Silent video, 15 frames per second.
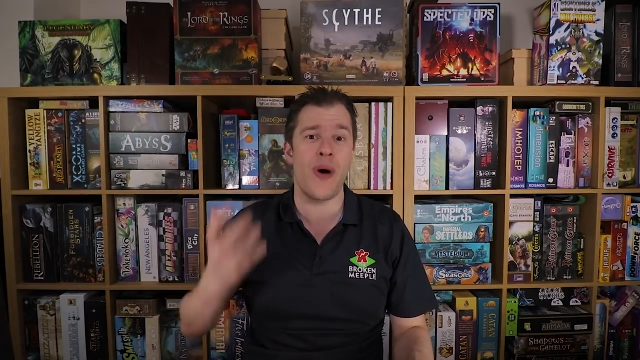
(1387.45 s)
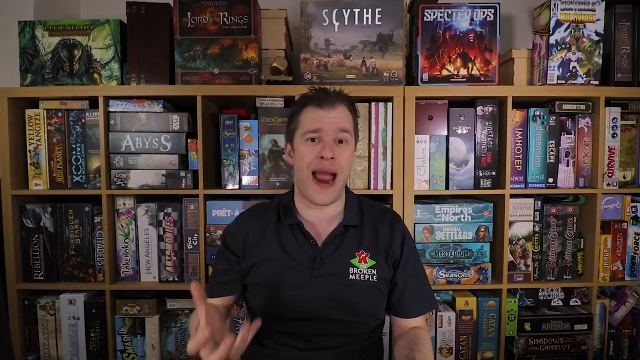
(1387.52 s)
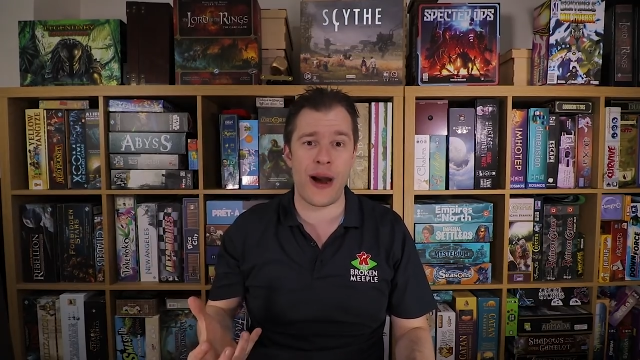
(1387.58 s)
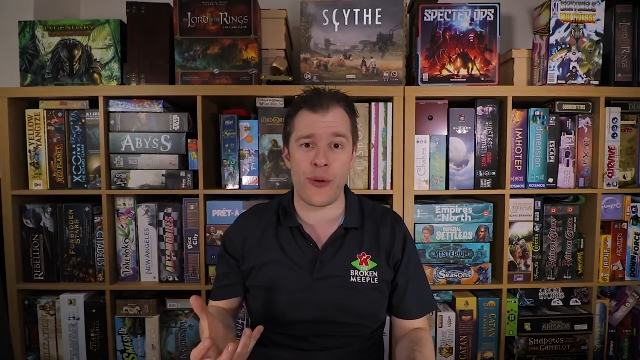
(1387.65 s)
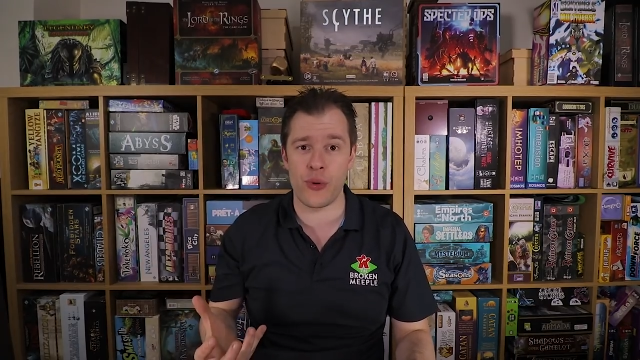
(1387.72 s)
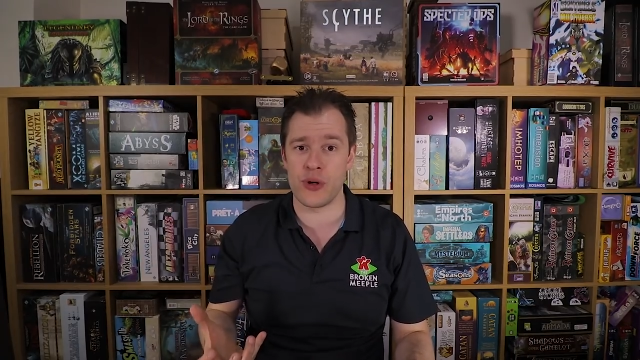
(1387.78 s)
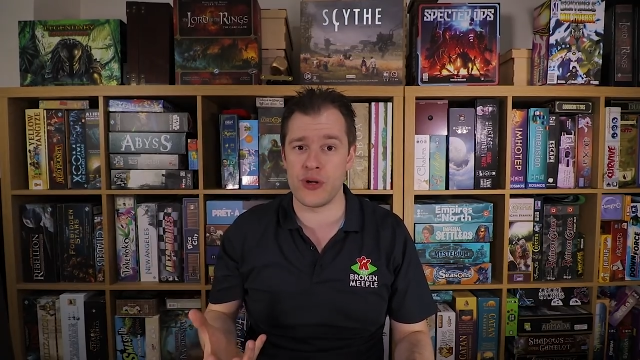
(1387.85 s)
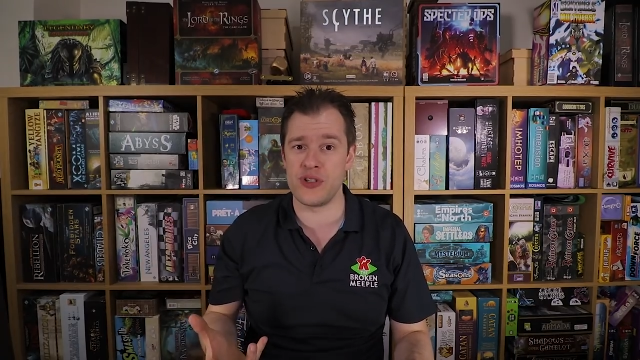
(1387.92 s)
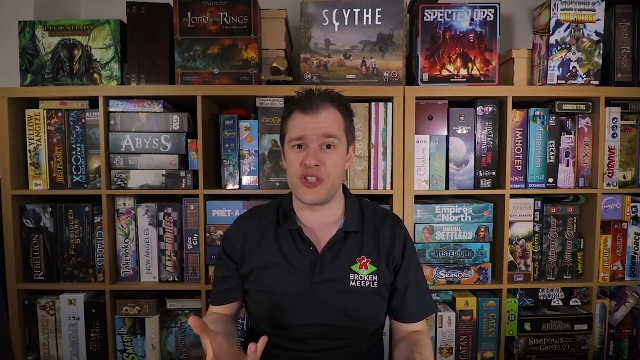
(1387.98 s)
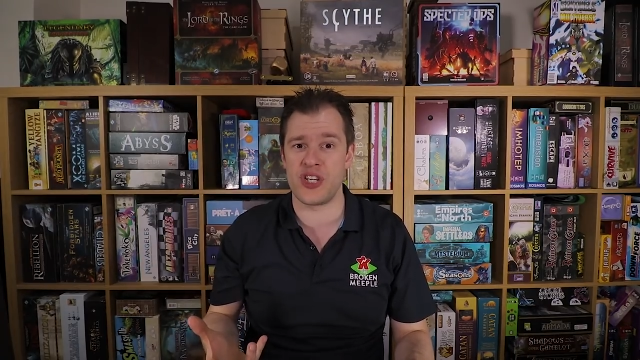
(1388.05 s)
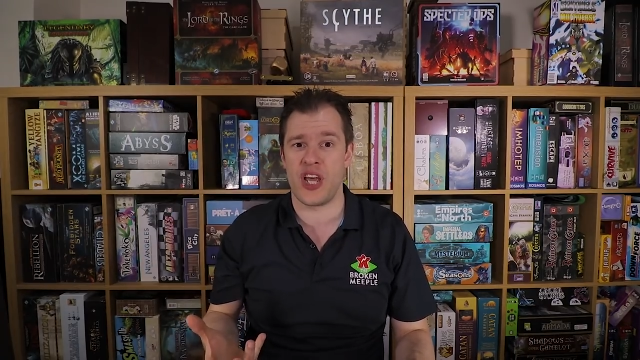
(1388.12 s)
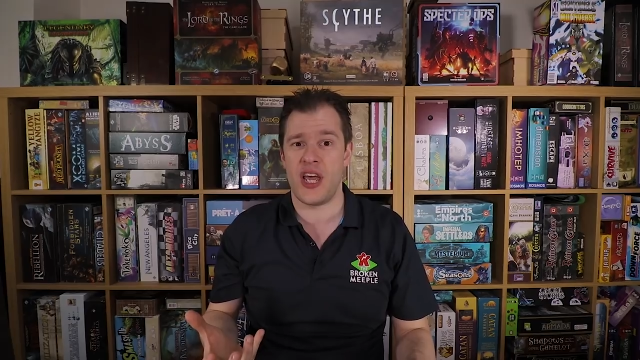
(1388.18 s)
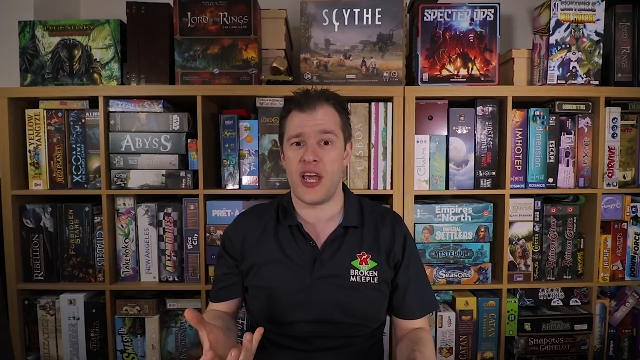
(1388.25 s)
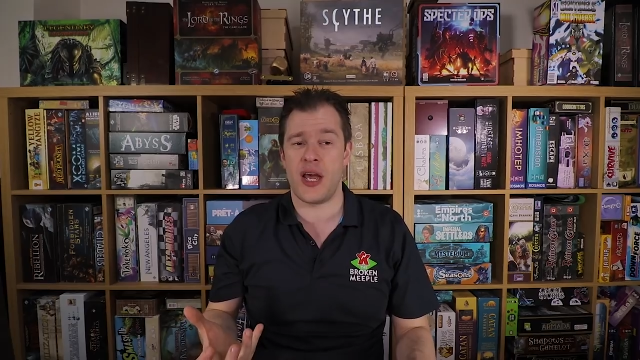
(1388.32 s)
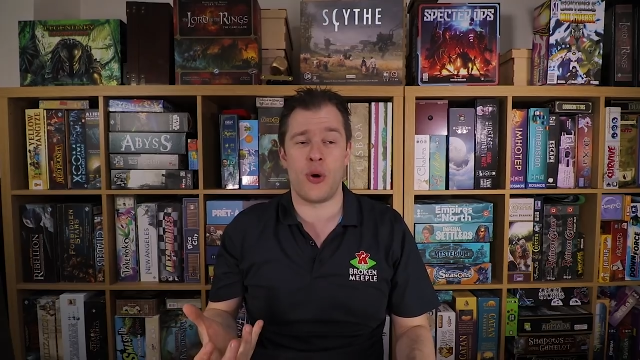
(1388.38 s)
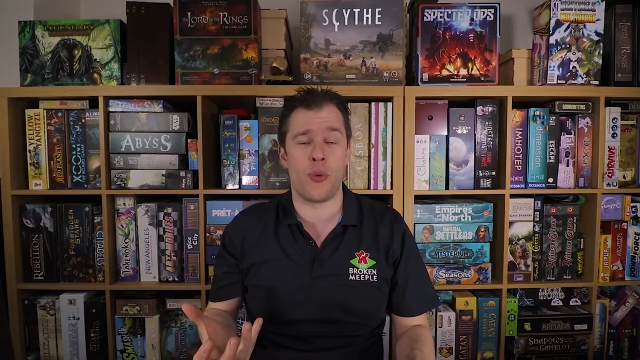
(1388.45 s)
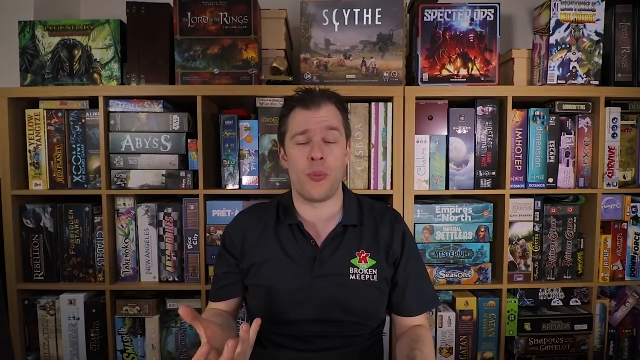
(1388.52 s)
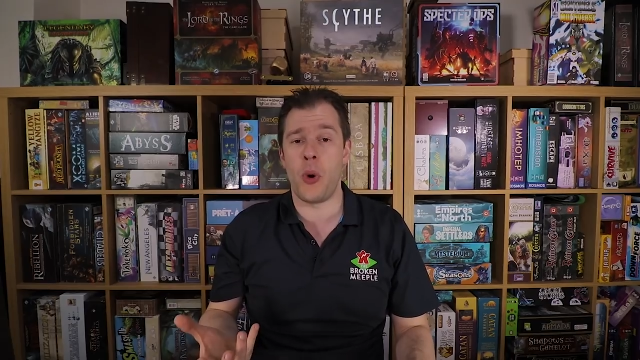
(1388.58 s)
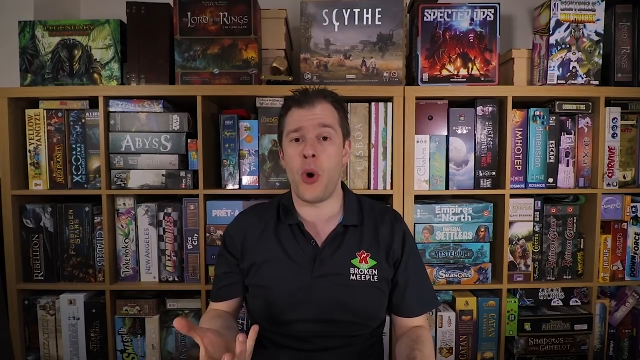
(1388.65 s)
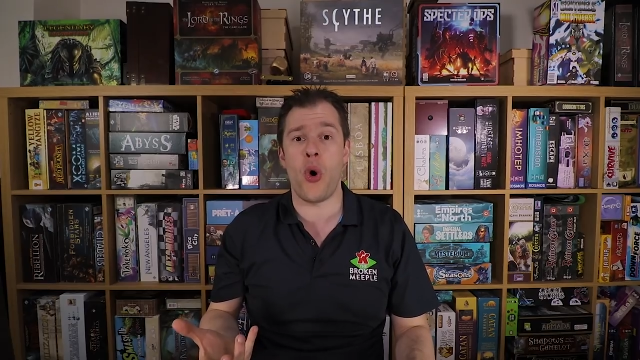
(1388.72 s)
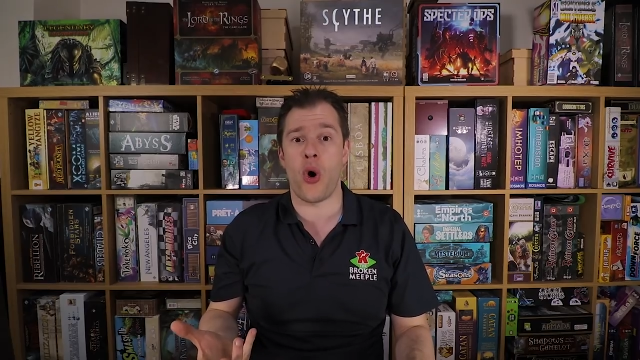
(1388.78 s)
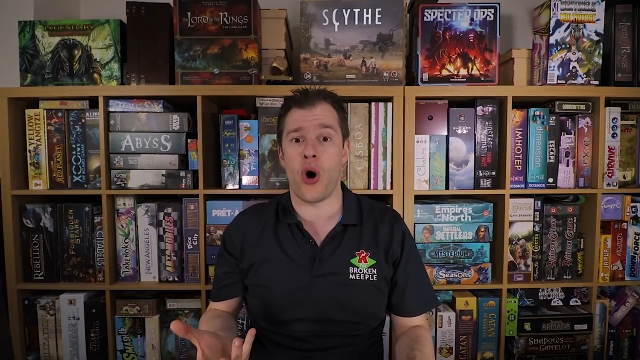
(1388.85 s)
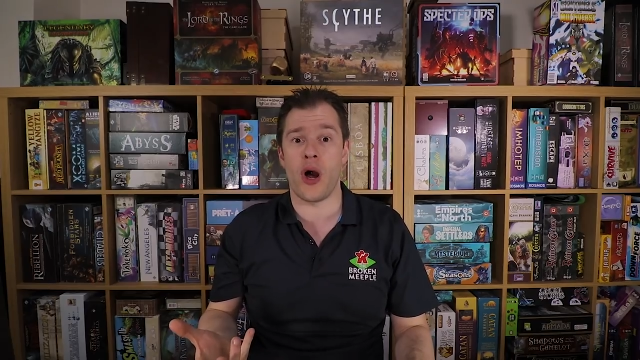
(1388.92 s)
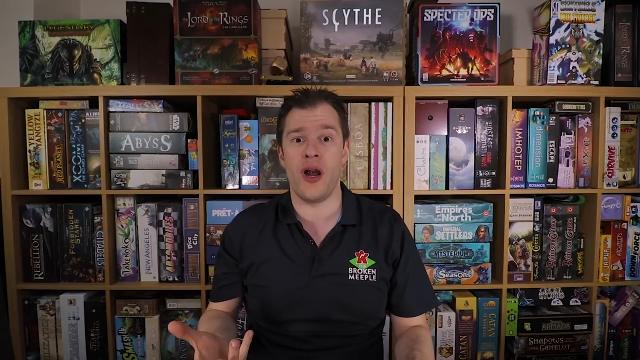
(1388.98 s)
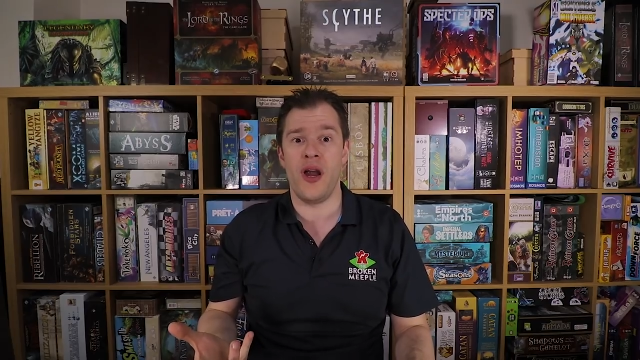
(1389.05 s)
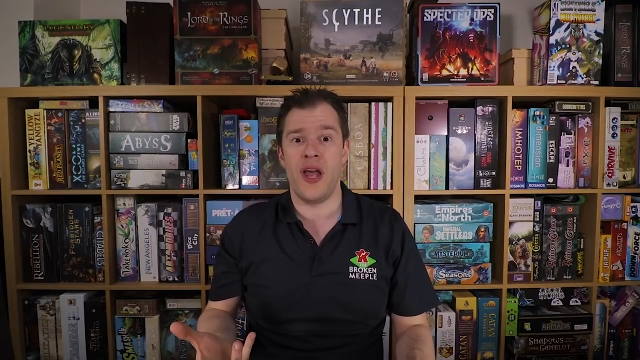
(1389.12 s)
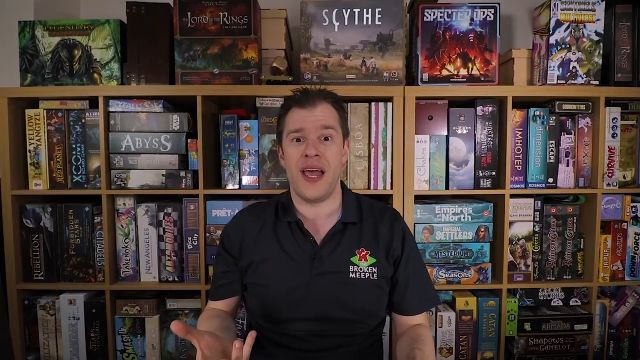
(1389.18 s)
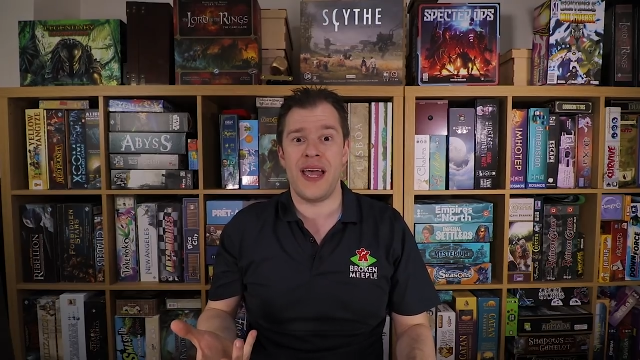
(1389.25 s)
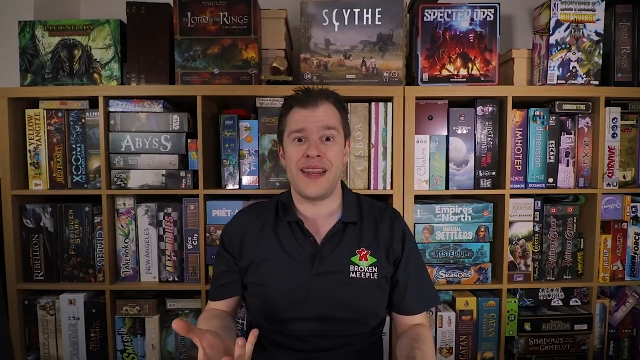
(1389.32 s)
hours or more,